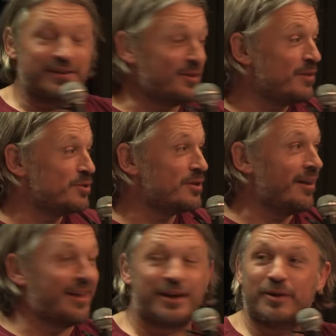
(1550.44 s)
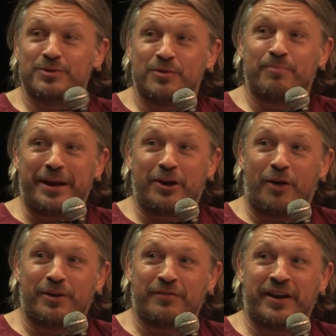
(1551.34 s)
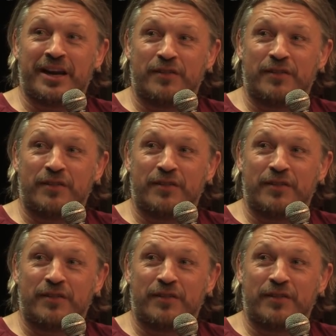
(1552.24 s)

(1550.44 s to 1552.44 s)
He, he was like he was a big comedy fan.